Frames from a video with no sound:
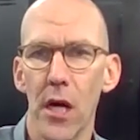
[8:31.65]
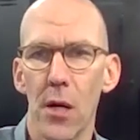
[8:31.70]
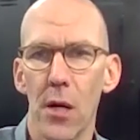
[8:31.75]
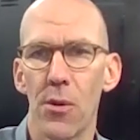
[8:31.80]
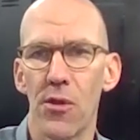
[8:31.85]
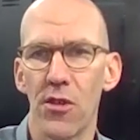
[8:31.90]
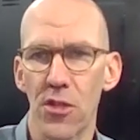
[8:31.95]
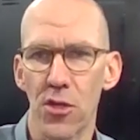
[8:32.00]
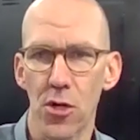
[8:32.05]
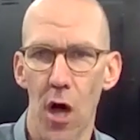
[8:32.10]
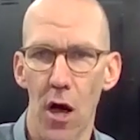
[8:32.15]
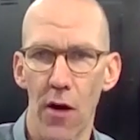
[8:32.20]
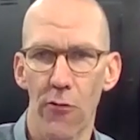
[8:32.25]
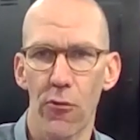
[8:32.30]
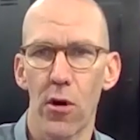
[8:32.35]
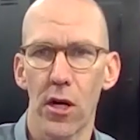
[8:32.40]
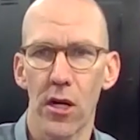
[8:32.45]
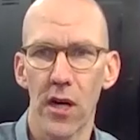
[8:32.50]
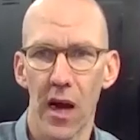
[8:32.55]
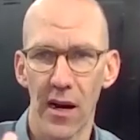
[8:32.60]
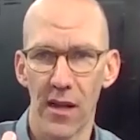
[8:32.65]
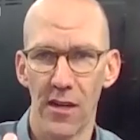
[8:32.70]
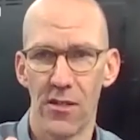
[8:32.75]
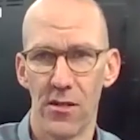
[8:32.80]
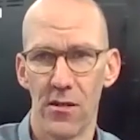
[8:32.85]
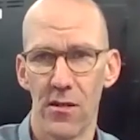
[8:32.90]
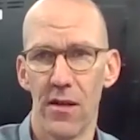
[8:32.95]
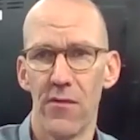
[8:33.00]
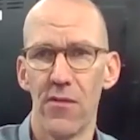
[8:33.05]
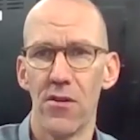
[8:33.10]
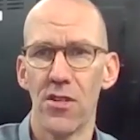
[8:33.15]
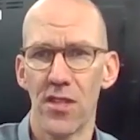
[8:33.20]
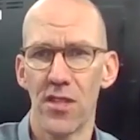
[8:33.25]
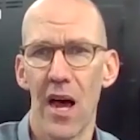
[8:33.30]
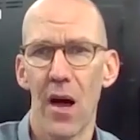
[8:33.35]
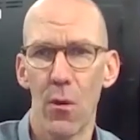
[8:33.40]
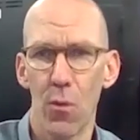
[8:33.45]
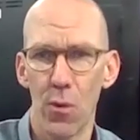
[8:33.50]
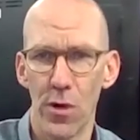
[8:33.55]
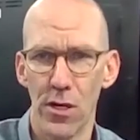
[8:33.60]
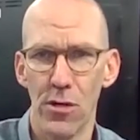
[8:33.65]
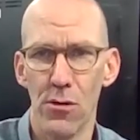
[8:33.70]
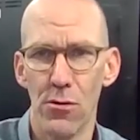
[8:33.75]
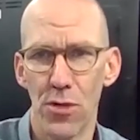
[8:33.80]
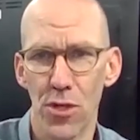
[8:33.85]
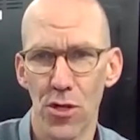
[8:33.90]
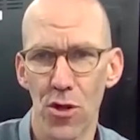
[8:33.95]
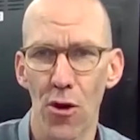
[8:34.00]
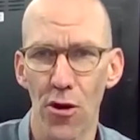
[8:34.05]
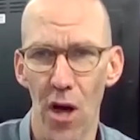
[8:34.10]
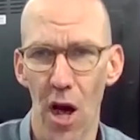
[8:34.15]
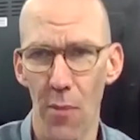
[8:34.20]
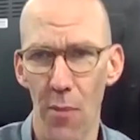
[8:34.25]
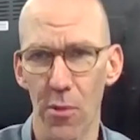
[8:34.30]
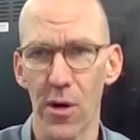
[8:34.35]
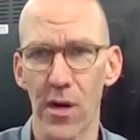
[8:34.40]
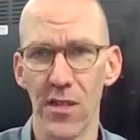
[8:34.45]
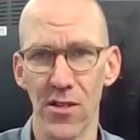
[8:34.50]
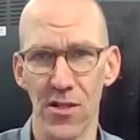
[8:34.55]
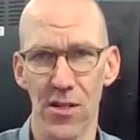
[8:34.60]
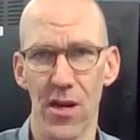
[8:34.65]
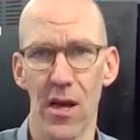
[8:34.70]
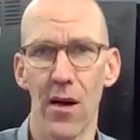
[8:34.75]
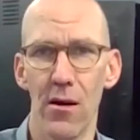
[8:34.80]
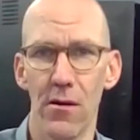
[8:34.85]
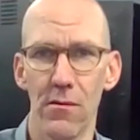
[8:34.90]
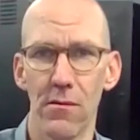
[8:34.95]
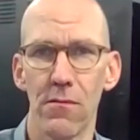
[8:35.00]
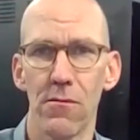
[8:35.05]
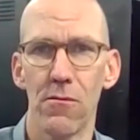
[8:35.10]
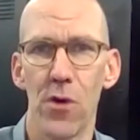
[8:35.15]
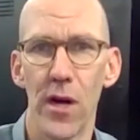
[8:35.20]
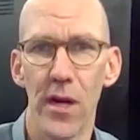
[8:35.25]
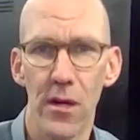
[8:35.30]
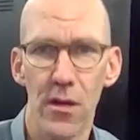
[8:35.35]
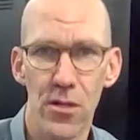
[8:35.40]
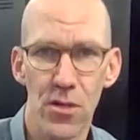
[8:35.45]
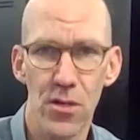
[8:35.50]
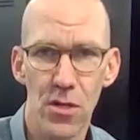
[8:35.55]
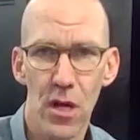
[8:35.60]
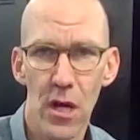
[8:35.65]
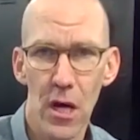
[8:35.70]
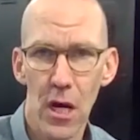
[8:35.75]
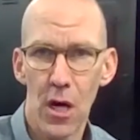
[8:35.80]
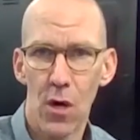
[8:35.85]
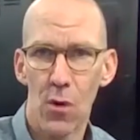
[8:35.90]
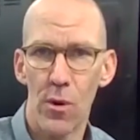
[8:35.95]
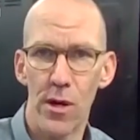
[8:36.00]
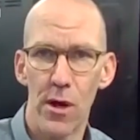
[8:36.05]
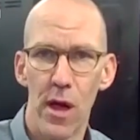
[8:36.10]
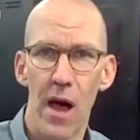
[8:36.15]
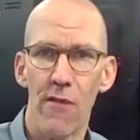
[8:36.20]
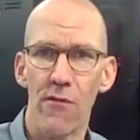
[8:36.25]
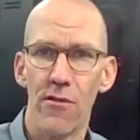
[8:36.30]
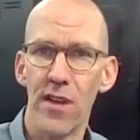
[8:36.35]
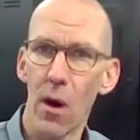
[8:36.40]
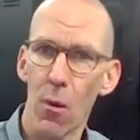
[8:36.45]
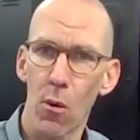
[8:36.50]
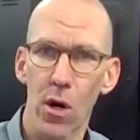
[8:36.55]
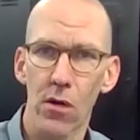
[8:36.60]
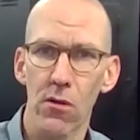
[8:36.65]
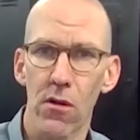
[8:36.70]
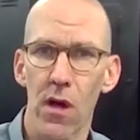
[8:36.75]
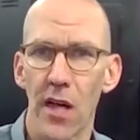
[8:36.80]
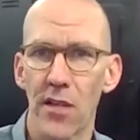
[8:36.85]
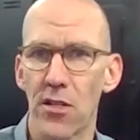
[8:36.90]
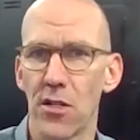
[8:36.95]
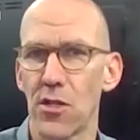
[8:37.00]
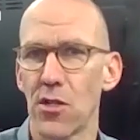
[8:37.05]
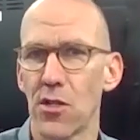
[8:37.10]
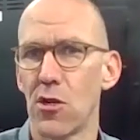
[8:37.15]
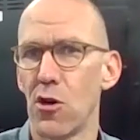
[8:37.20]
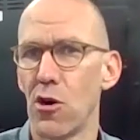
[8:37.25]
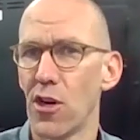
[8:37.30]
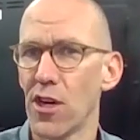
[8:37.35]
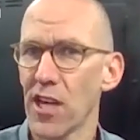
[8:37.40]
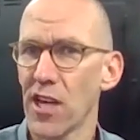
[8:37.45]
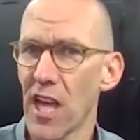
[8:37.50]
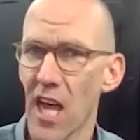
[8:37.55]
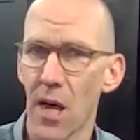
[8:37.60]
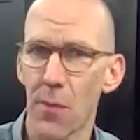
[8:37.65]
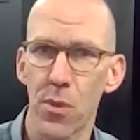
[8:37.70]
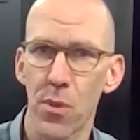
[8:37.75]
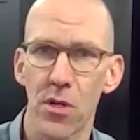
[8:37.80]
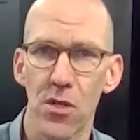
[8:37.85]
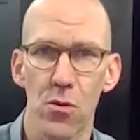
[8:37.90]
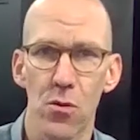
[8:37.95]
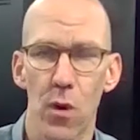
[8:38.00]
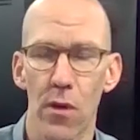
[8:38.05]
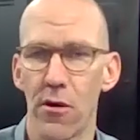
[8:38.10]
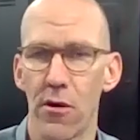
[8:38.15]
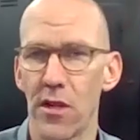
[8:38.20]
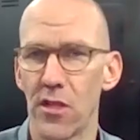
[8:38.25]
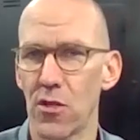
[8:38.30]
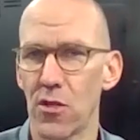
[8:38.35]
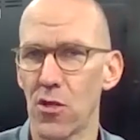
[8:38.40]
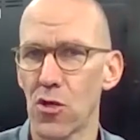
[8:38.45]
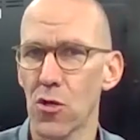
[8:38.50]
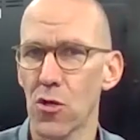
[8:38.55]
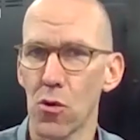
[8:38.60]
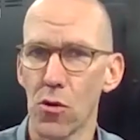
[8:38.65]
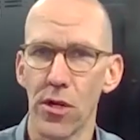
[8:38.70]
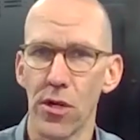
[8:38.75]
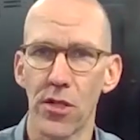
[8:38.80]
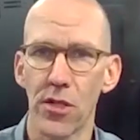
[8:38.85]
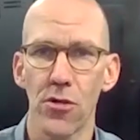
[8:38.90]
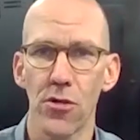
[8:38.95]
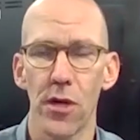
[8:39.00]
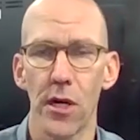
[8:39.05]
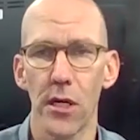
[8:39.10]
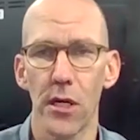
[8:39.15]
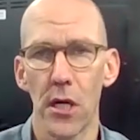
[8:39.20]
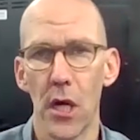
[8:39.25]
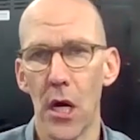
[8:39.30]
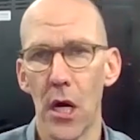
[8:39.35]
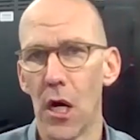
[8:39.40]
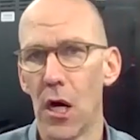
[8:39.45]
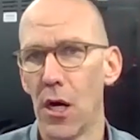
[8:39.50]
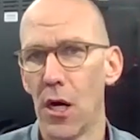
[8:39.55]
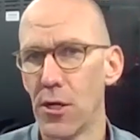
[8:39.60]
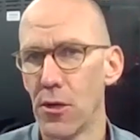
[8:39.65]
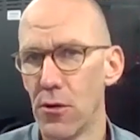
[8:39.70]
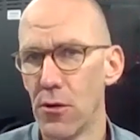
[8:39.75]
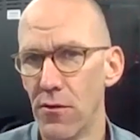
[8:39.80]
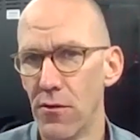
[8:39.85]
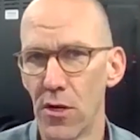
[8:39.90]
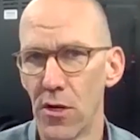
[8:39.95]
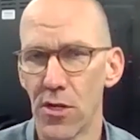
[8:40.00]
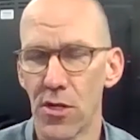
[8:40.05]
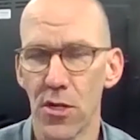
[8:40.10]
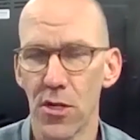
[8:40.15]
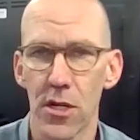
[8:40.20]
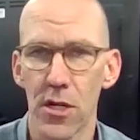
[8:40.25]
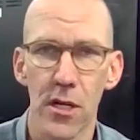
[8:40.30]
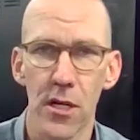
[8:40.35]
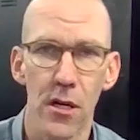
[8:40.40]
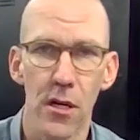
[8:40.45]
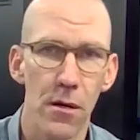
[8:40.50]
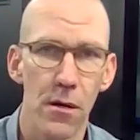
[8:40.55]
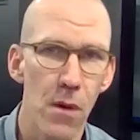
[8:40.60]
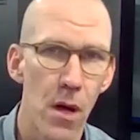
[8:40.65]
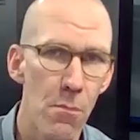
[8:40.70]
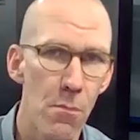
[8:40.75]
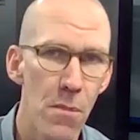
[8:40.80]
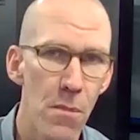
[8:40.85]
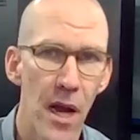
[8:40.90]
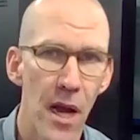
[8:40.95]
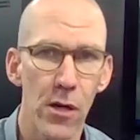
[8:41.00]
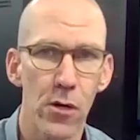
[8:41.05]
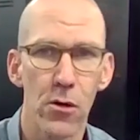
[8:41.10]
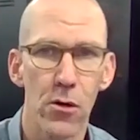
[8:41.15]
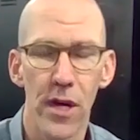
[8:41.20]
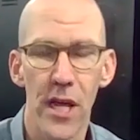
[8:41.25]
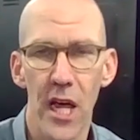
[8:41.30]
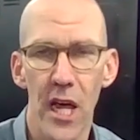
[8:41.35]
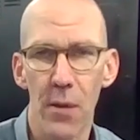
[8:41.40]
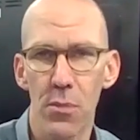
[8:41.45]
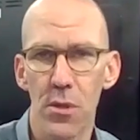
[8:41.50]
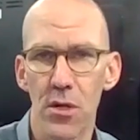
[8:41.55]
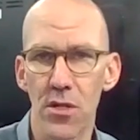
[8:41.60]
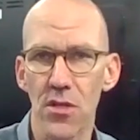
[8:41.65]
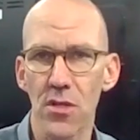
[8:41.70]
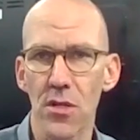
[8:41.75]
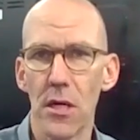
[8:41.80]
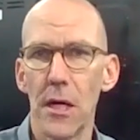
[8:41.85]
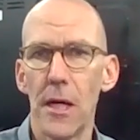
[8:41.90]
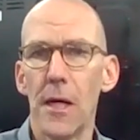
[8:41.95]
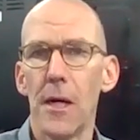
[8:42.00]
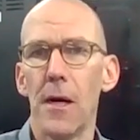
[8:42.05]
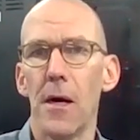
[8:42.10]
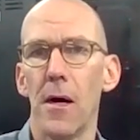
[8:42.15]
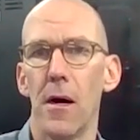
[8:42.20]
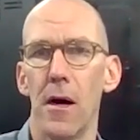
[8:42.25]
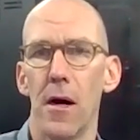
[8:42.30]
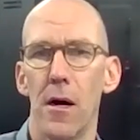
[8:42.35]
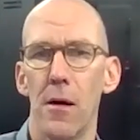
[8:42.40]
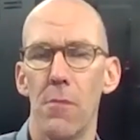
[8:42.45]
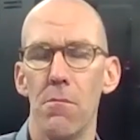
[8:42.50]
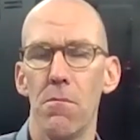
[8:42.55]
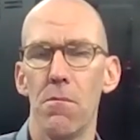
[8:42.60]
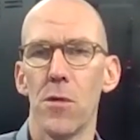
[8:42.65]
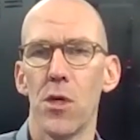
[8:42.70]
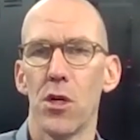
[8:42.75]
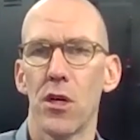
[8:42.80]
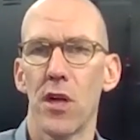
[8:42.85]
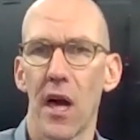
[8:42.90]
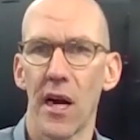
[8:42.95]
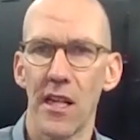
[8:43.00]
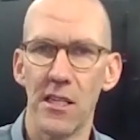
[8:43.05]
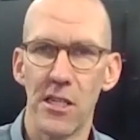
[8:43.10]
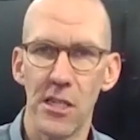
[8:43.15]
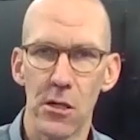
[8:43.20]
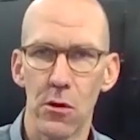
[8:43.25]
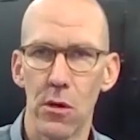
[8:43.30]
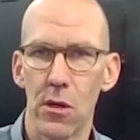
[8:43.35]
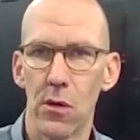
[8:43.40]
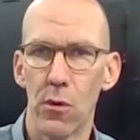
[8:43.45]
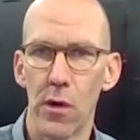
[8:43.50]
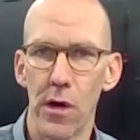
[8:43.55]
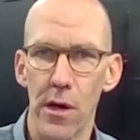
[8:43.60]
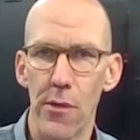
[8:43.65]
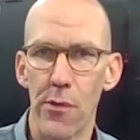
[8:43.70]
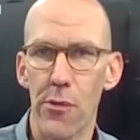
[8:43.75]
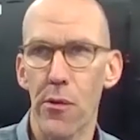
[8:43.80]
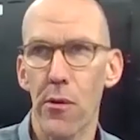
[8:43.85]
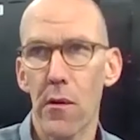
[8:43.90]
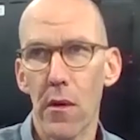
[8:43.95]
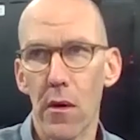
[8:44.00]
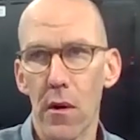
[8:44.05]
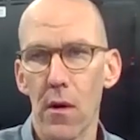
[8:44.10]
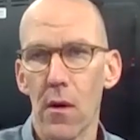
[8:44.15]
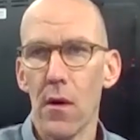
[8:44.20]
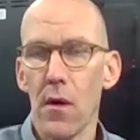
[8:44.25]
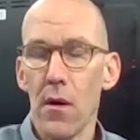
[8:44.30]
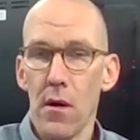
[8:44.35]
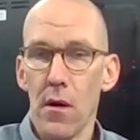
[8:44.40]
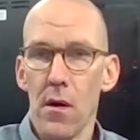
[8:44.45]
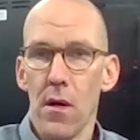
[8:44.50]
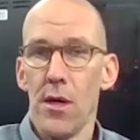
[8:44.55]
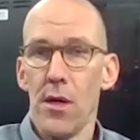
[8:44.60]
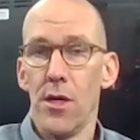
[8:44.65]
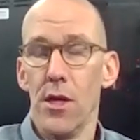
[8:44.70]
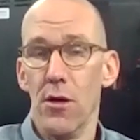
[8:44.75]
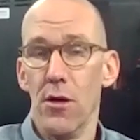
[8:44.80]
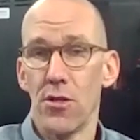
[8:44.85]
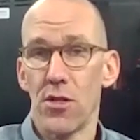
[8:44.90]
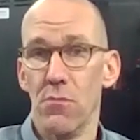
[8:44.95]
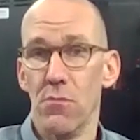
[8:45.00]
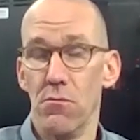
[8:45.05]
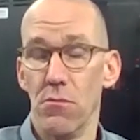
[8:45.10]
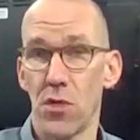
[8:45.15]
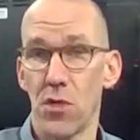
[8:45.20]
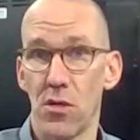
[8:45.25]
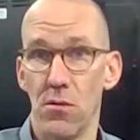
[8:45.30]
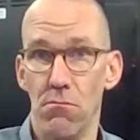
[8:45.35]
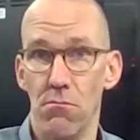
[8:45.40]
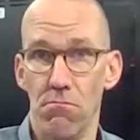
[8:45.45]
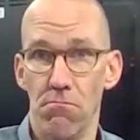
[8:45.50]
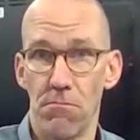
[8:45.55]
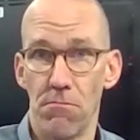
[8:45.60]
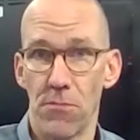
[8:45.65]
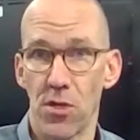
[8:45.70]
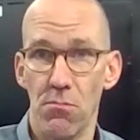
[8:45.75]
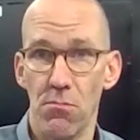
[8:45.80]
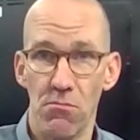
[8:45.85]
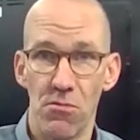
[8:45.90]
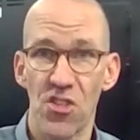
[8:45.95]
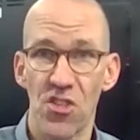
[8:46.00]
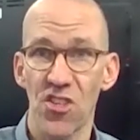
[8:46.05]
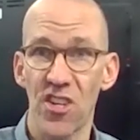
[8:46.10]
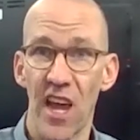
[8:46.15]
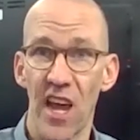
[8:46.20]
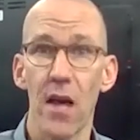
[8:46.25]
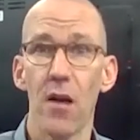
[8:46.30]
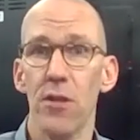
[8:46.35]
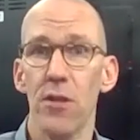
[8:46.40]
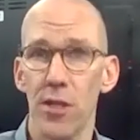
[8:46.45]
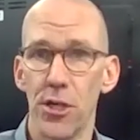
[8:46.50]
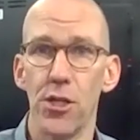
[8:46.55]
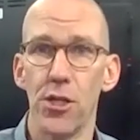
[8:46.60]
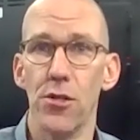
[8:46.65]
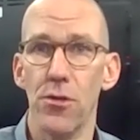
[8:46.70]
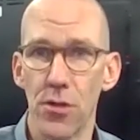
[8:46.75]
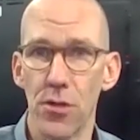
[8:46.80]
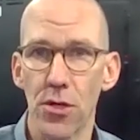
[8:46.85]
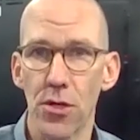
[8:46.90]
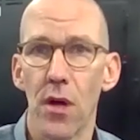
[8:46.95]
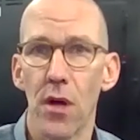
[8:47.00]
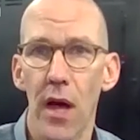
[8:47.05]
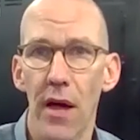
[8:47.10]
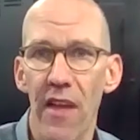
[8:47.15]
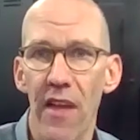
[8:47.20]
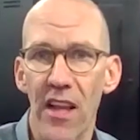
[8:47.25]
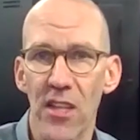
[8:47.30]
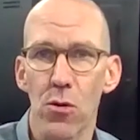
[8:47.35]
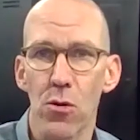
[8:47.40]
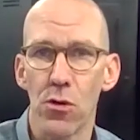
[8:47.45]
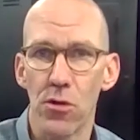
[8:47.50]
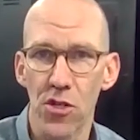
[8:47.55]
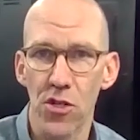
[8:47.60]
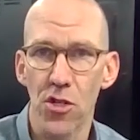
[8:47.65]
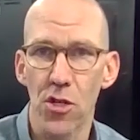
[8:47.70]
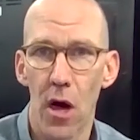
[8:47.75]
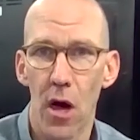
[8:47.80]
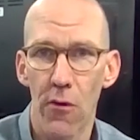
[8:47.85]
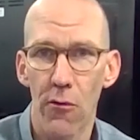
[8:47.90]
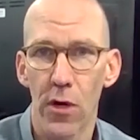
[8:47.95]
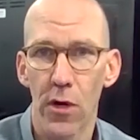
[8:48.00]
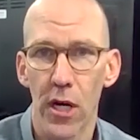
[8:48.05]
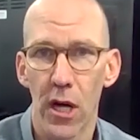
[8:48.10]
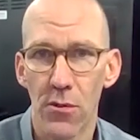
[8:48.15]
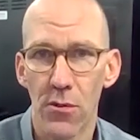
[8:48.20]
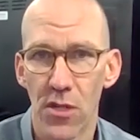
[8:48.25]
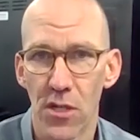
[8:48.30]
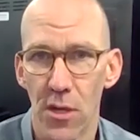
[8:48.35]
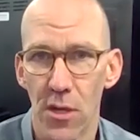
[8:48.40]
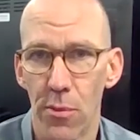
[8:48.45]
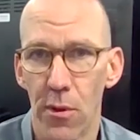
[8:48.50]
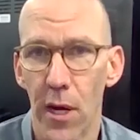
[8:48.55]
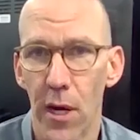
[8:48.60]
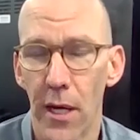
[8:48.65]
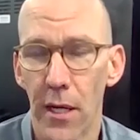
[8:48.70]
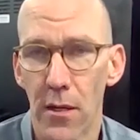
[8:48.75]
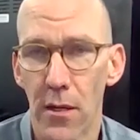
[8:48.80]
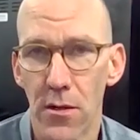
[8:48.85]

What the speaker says: But the software kind of delivers that when you start to operate at scale, right? Because when you have network closets and you're in a campus, whether that's a school district, a university, a medical campus, you're kind of dealing with some scale issues, and that's where the software comes into play.